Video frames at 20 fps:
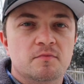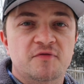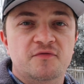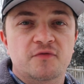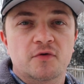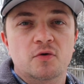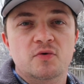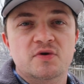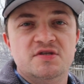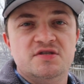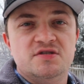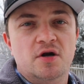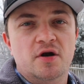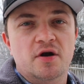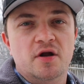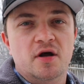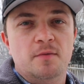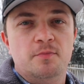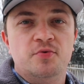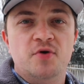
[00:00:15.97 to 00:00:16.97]
Before we
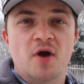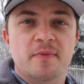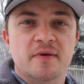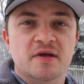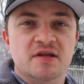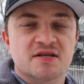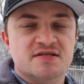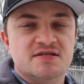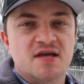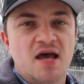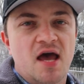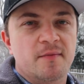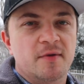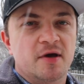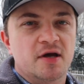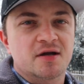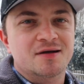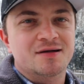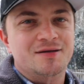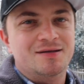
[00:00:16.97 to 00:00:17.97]
start prepping the
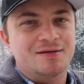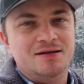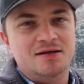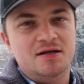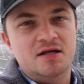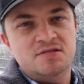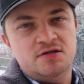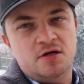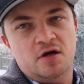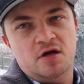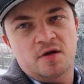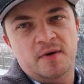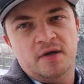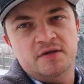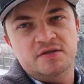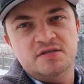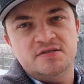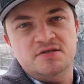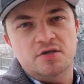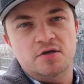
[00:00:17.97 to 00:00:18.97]
salmon, let's talk
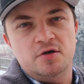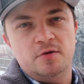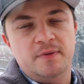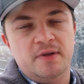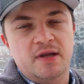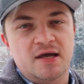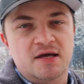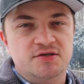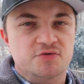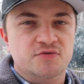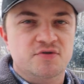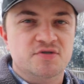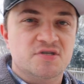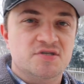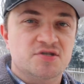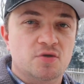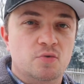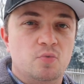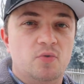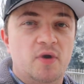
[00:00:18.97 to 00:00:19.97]
about the cedar plank. So this
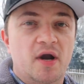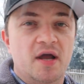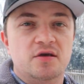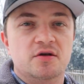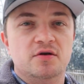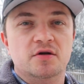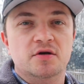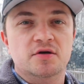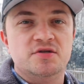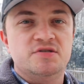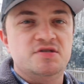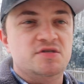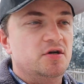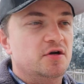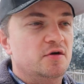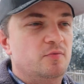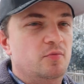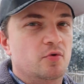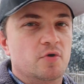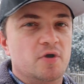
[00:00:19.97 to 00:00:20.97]
is a regular
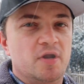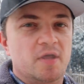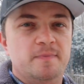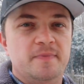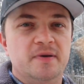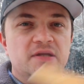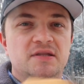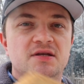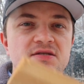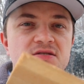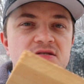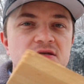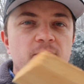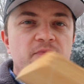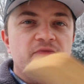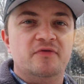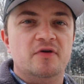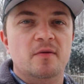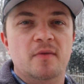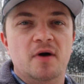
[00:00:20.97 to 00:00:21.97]
cedar board. I picked this
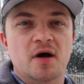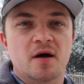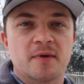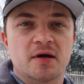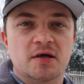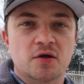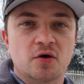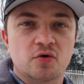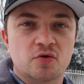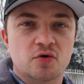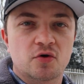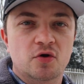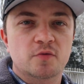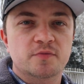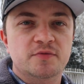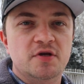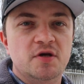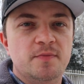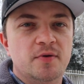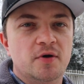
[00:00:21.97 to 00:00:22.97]
up from my local
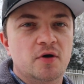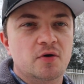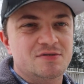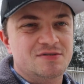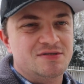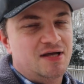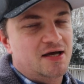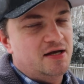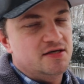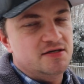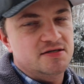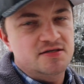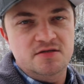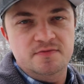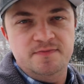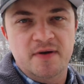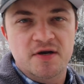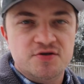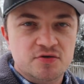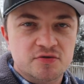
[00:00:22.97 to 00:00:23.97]
Home Depot. It's not a
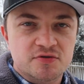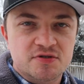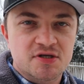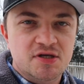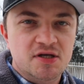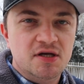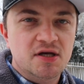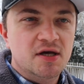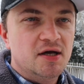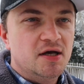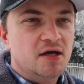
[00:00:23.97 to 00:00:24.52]
specialty,